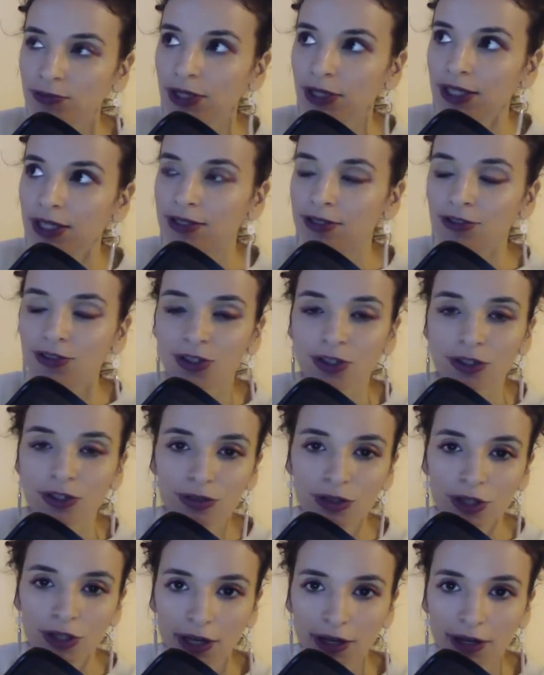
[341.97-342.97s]
because
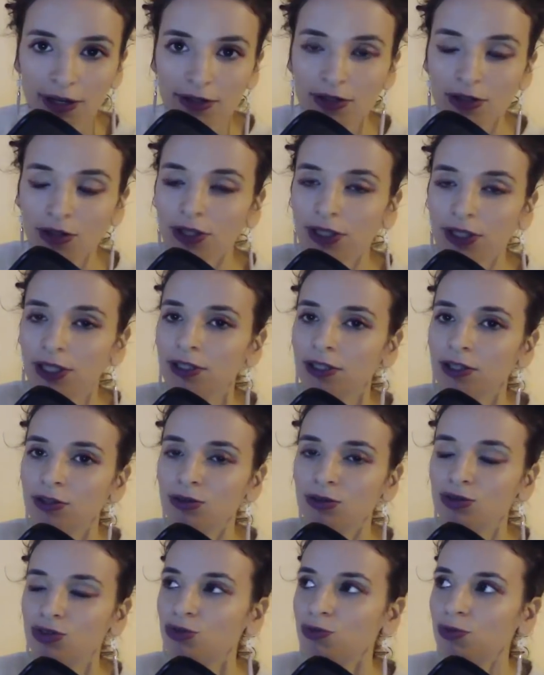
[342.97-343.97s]
children are also connected
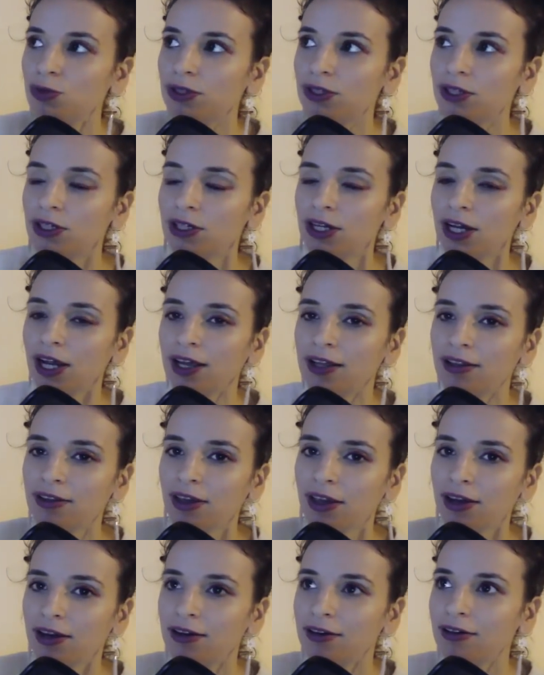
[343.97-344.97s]
to Jupiter, and
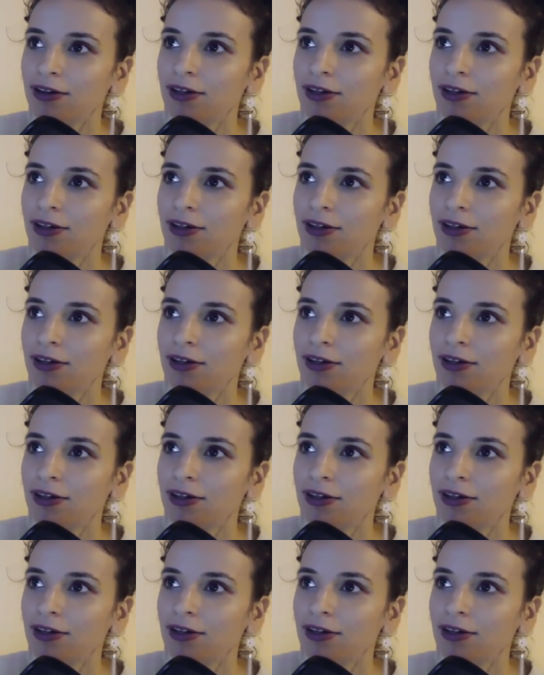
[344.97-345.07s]
their